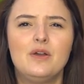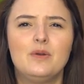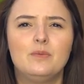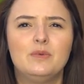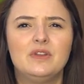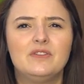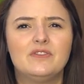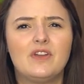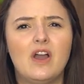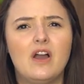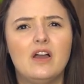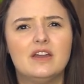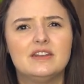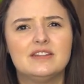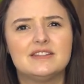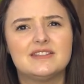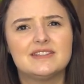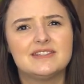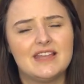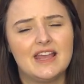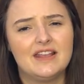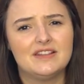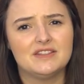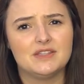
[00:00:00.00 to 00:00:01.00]
We've gotten a
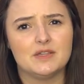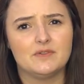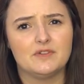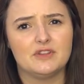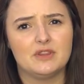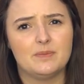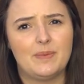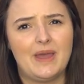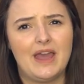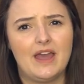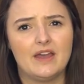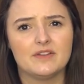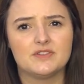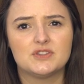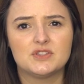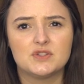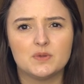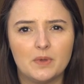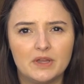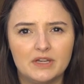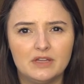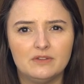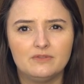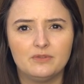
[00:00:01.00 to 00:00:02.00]
sense over the past
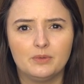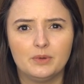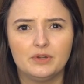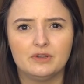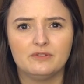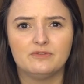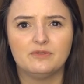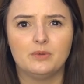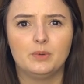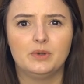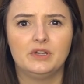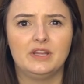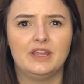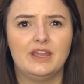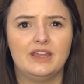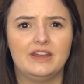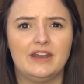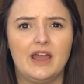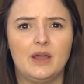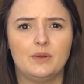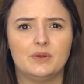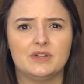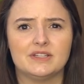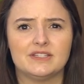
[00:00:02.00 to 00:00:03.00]
24 to 48
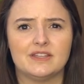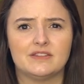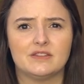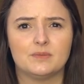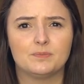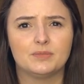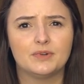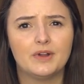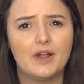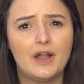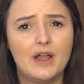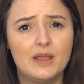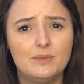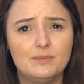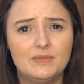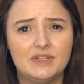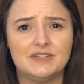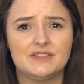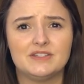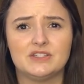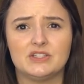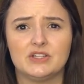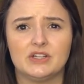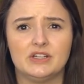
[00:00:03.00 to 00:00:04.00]
hours that the Prime
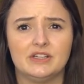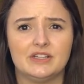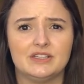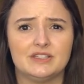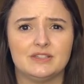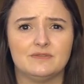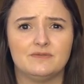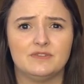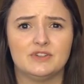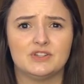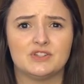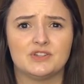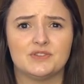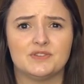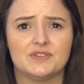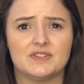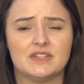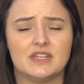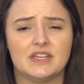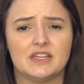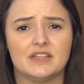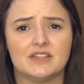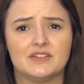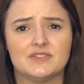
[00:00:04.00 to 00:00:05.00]
Minister and his officials
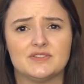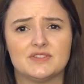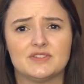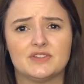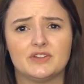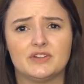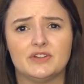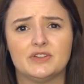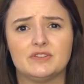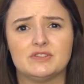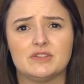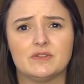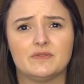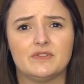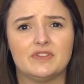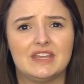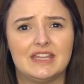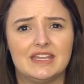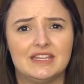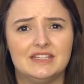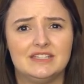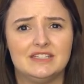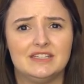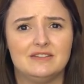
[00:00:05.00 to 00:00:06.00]
think concerns over
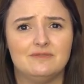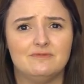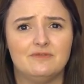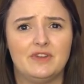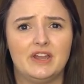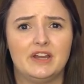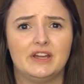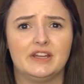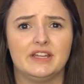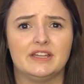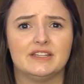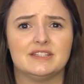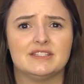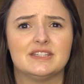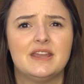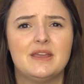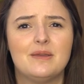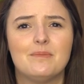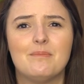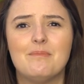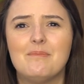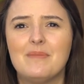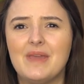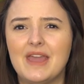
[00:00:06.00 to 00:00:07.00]
the Indian variant
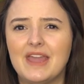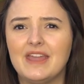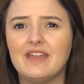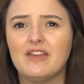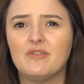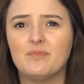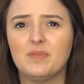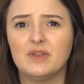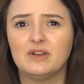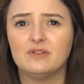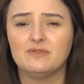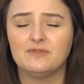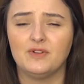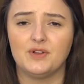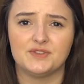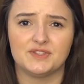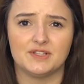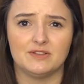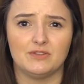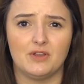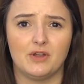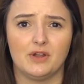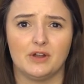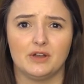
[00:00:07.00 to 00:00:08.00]
may have been a
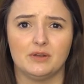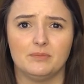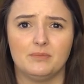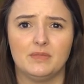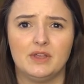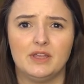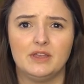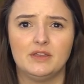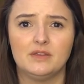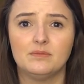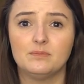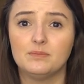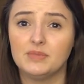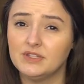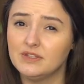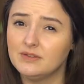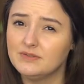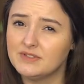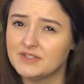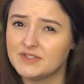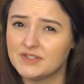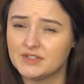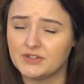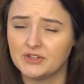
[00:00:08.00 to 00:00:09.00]
false alarm, but
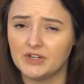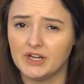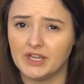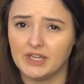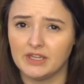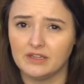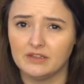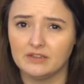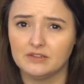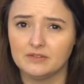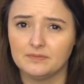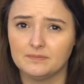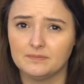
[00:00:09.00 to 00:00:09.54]
you disagree.